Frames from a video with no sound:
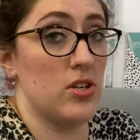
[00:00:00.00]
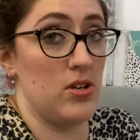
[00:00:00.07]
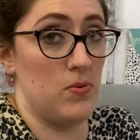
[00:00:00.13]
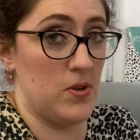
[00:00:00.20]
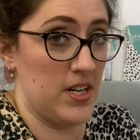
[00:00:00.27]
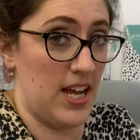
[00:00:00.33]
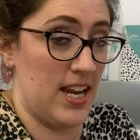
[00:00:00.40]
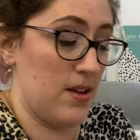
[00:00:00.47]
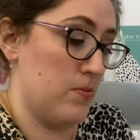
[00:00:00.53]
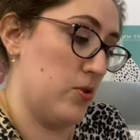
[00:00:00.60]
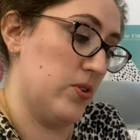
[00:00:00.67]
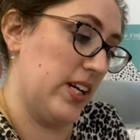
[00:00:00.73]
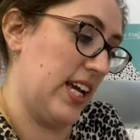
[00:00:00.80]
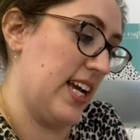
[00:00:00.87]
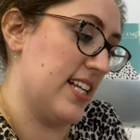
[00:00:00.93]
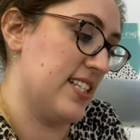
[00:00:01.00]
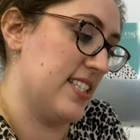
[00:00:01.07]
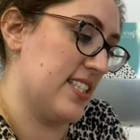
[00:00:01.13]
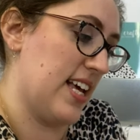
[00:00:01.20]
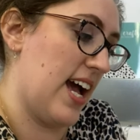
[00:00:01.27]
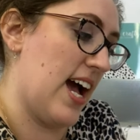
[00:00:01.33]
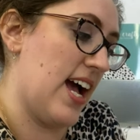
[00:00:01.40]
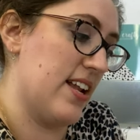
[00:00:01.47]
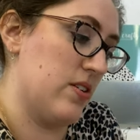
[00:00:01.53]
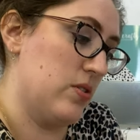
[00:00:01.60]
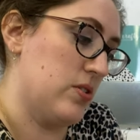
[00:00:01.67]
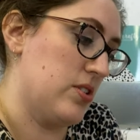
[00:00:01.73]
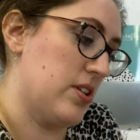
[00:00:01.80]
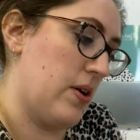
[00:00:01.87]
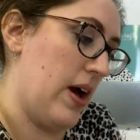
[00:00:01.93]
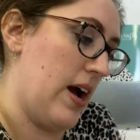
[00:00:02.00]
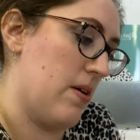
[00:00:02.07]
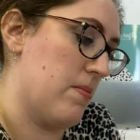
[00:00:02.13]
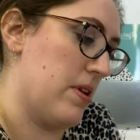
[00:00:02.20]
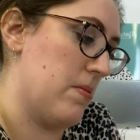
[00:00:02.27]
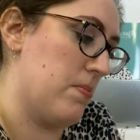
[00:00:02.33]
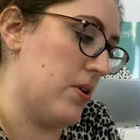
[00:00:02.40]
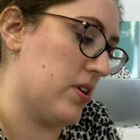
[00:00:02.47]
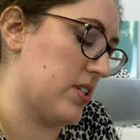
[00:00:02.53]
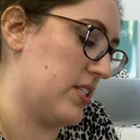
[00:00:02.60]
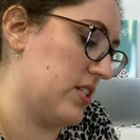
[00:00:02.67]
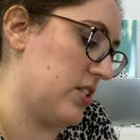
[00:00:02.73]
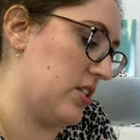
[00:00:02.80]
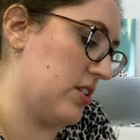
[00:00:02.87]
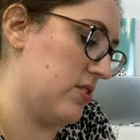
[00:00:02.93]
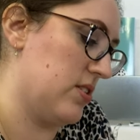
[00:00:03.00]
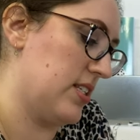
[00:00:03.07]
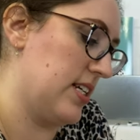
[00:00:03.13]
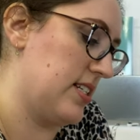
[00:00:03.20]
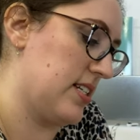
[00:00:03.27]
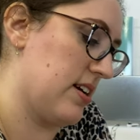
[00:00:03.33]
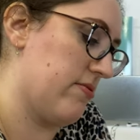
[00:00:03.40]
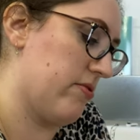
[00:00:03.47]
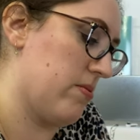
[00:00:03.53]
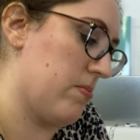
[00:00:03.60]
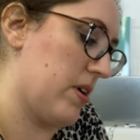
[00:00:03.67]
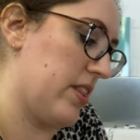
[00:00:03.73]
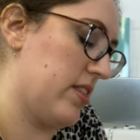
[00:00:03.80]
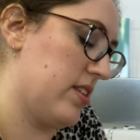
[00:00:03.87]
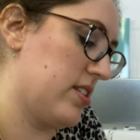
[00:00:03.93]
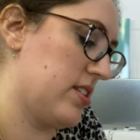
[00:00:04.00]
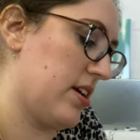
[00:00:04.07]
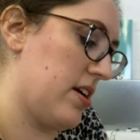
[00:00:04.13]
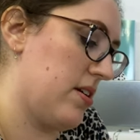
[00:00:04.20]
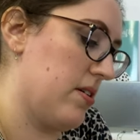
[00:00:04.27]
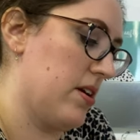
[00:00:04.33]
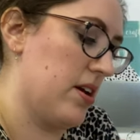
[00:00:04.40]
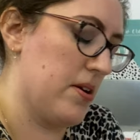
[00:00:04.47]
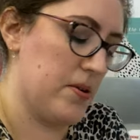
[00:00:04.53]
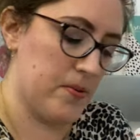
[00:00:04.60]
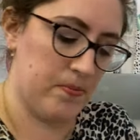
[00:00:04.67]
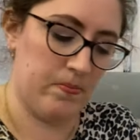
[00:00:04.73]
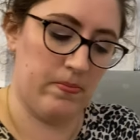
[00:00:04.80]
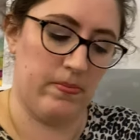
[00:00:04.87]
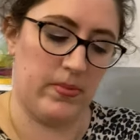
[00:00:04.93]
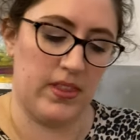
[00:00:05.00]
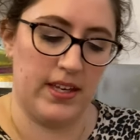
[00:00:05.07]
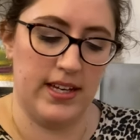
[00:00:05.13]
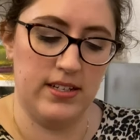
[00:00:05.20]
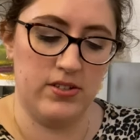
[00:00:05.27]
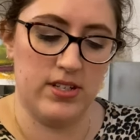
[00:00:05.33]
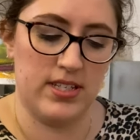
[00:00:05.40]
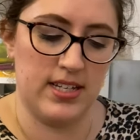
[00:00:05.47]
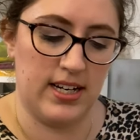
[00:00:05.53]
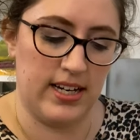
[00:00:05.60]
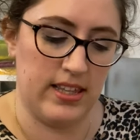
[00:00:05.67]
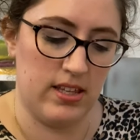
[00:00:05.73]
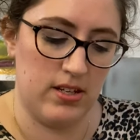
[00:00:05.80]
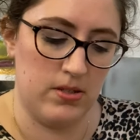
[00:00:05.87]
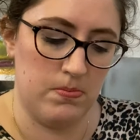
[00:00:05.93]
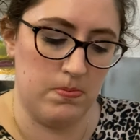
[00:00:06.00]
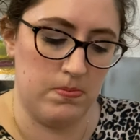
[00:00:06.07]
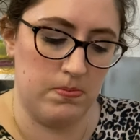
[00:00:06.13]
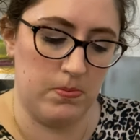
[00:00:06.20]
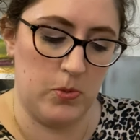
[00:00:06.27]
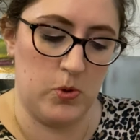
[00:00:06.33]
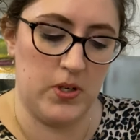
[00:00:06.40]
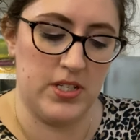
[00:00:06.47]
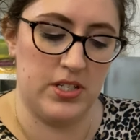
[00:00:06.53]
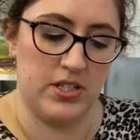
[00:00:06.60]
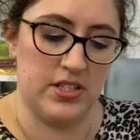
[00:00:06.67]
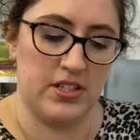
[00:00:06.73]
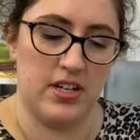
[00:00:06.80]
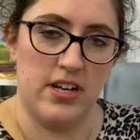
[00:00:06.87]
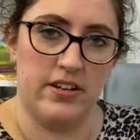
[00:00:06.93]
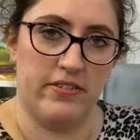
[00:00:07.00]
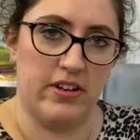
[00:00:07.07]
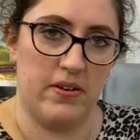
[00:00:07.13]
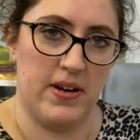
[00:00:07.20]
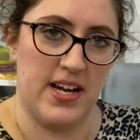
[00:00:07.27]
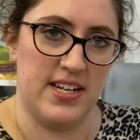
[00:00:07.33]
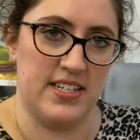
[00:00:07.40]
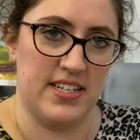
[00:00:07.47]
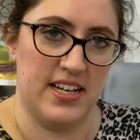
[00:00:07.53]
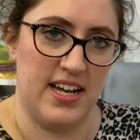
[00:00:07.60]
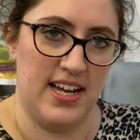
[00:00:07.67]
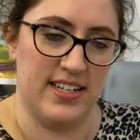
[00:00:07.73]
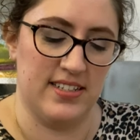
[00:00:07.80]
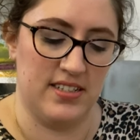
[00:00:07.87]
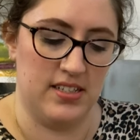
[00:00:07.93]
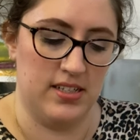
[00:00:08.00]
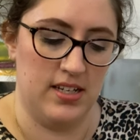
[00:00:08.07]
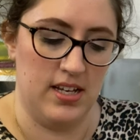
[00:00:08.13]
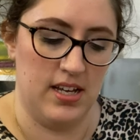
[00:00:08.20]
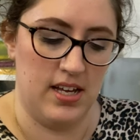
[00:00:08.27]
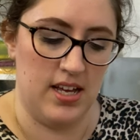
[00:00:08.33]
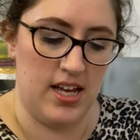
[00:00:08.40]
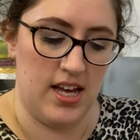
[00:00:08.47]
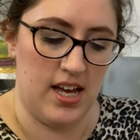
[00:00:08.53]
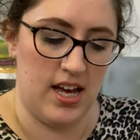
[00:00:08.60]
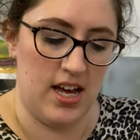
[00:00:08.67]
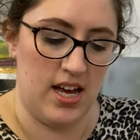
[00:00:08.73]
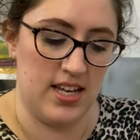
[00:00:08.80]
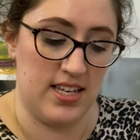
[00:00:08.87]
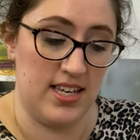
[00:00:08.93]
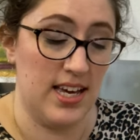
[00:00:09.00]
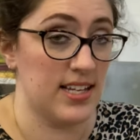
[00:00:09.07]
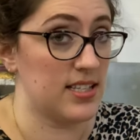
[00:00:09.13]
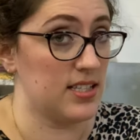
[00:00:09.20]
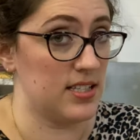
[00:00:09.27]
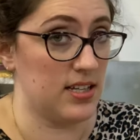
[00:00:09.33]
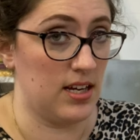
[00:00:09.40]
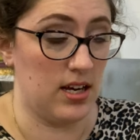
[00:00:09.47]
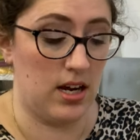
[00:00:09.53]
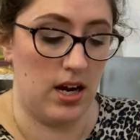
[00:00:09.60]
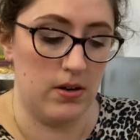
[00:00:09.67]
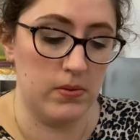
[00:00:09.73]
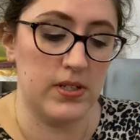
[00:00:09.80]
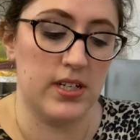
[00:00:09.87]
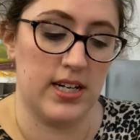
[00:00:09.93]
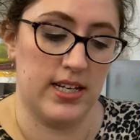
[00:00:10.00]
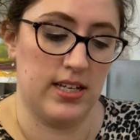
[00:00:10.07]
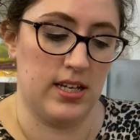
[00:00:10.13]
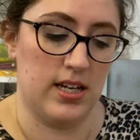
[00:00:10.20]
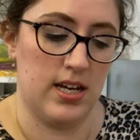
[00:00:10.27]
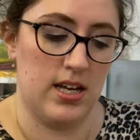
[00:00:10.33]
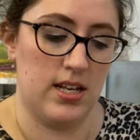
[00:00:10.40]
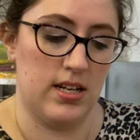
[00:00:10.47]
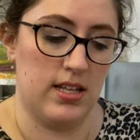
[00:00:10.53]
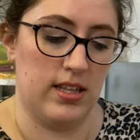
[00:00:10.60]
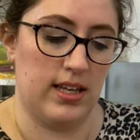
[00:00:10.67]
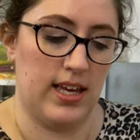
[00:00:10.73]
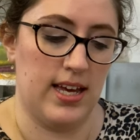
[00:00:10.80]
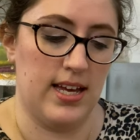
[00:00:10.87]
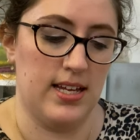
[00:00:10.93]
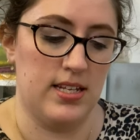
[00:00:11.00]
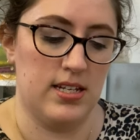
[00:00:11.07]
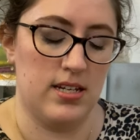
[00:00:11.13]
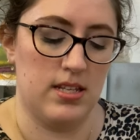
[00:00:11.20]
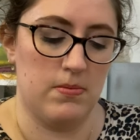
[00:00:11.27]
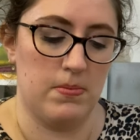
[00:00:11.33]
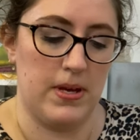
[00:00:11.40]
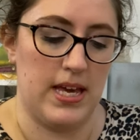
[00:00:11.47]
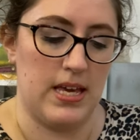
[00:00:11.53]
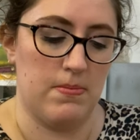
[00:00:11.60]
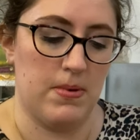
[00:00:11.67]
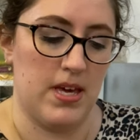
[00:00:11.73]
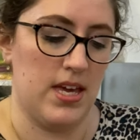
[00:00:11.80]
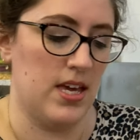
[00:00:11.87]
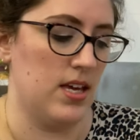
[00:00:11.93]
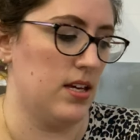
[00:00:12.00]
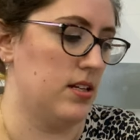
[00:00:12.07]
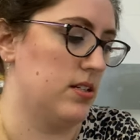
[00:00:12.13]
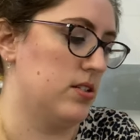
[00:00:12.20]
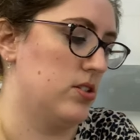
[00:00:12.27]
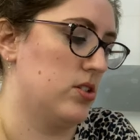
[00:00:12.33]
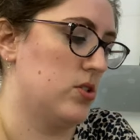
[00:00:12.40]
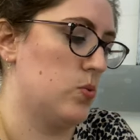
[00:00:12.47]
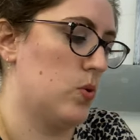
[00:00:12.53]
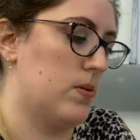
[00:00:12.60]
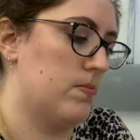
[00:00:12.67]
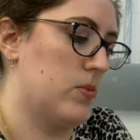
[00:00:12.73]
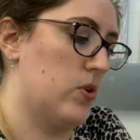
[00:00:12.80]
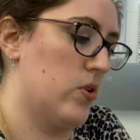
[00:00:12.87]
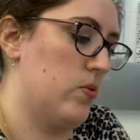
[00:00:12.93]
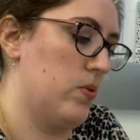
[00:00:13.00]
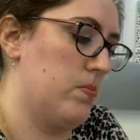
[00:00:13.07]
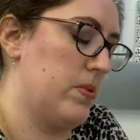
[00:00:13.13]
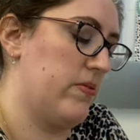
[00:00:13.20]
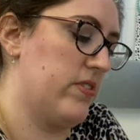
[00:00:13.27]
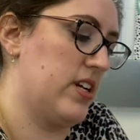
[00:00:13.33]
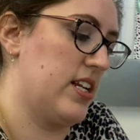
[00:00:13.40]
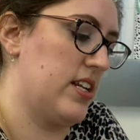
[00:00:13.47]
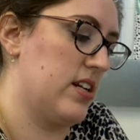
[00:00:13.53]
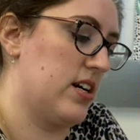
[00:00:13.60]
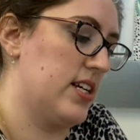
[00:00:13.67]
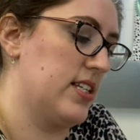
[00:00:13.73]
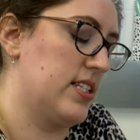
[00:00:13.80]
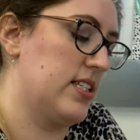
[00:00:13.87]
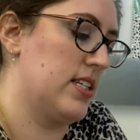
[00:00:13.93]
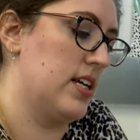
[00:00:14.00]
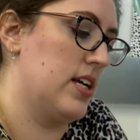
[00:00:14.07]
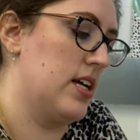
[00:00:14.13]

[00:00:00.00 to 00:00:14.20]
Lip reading: you want any more kids? And also, how many boxes do you send every month? So, interestingly, those questions kind of go hand in hand. Yes, I would like another kid, another baby. Just one more would be really nice.